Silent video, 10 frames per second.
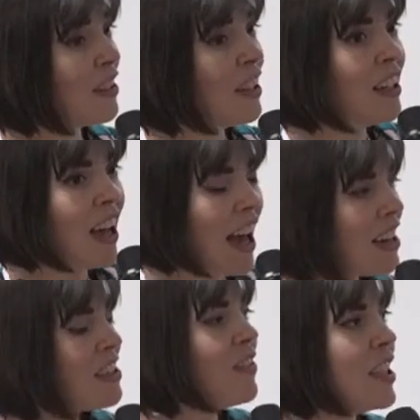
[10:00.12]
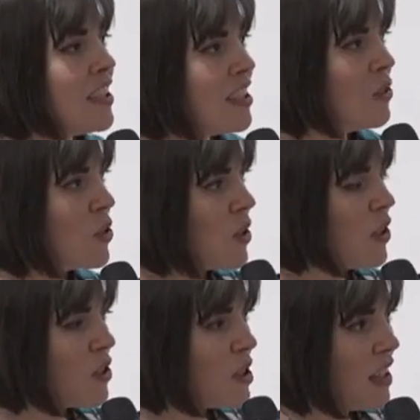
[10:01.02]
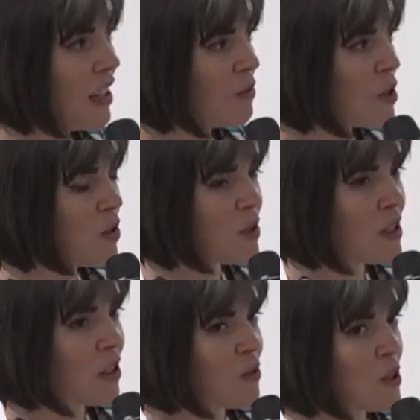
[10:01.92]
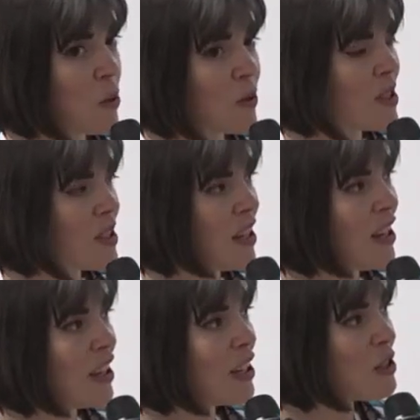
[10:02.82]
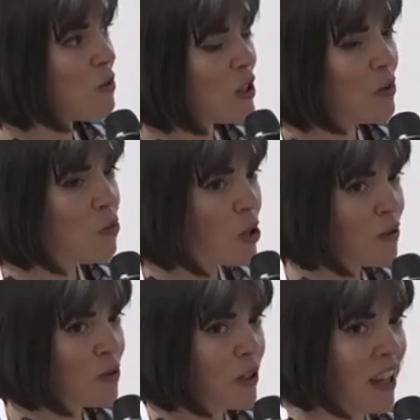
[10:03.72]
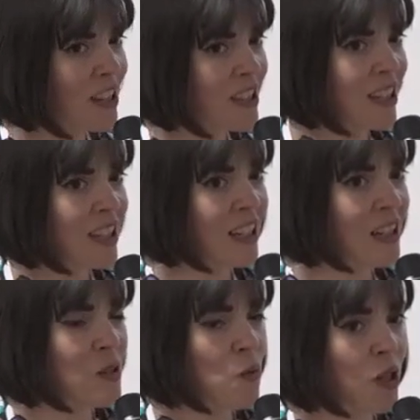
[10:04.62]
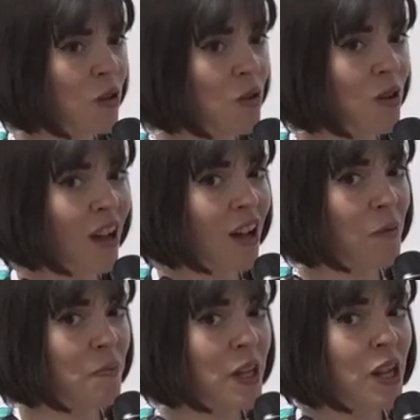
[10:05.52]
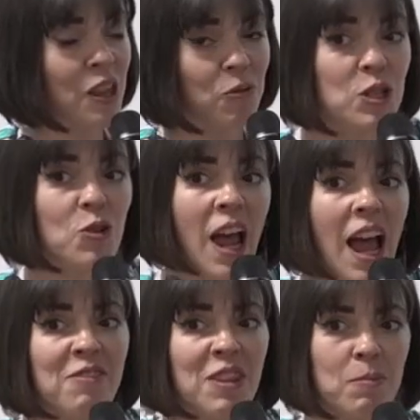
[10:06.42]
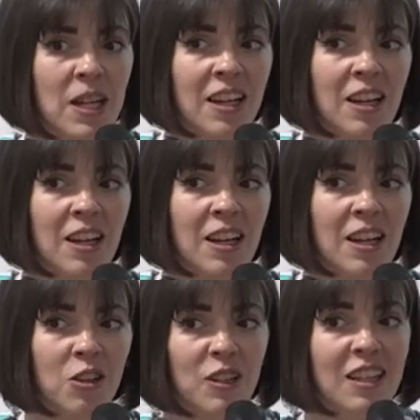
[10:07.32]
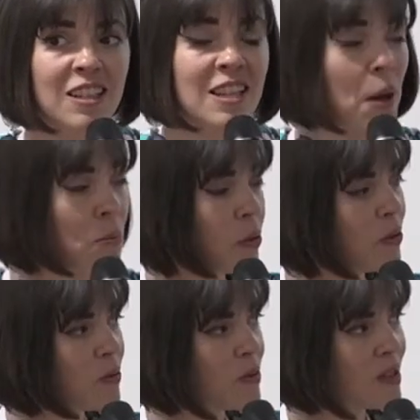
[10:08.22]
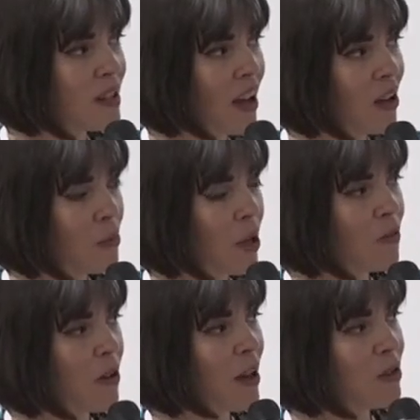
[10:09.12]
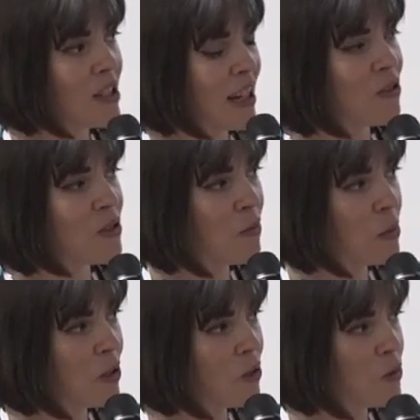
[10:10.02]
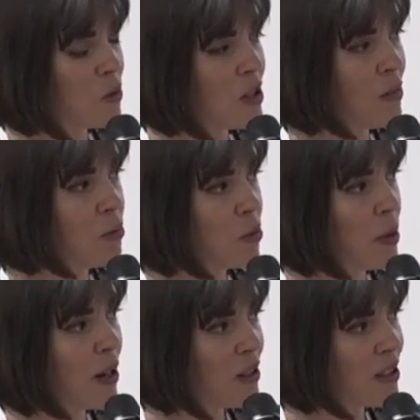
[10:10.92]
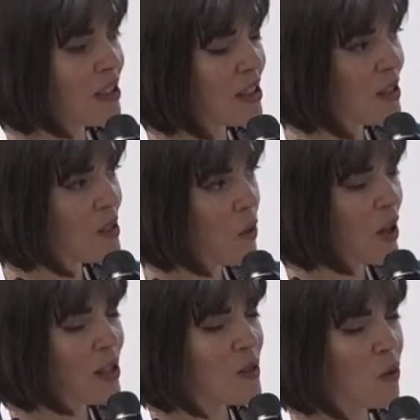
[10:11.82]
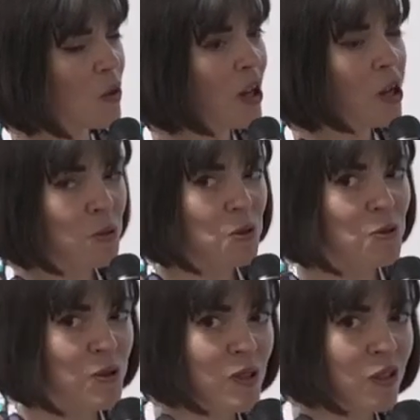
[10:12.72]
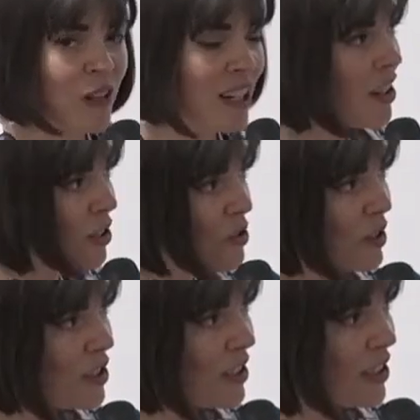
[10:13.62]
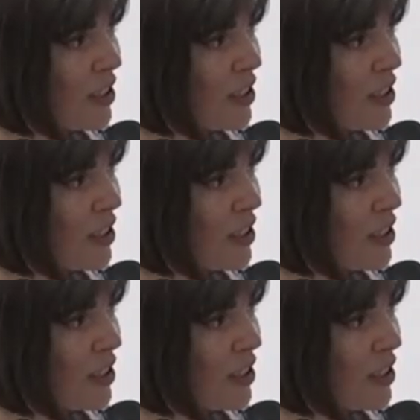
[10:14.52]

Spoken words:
been activated and you're seeing results in the response. I think it's a really wonderful case study, and it's one that we don't have that many other examples of how the standards have been used in preparedness in this way. So Peru is a great country